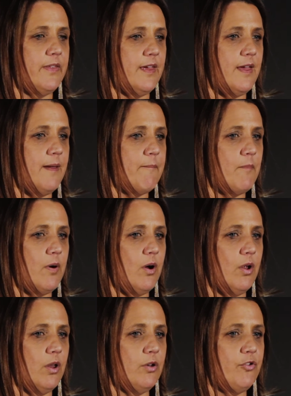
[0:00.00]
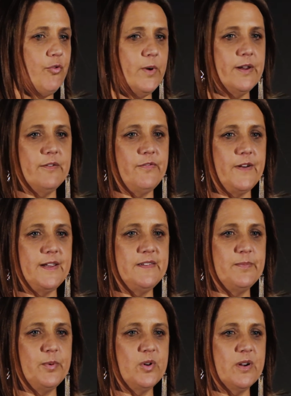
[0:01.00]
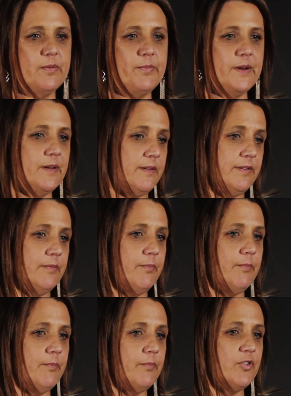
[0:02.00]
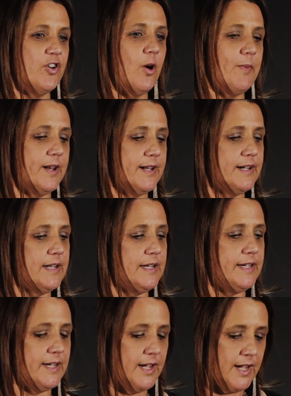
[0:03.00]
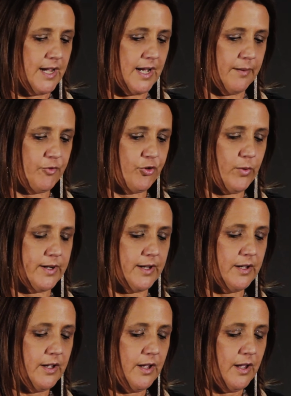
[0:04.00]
them on Twitter, Facebook, but predominantly Twitter,